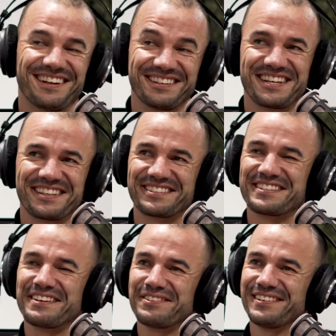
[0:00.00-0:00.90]
I'll take the
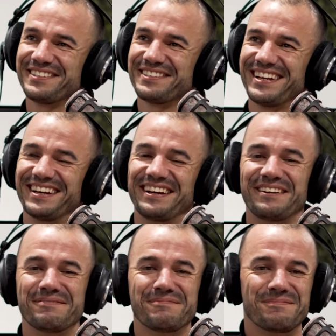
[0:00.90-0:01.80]
seven.
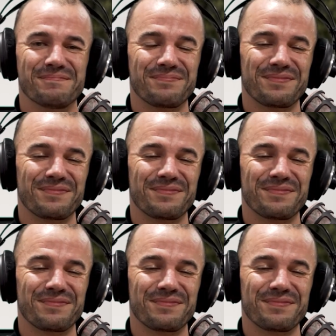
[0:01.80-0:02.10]
Um,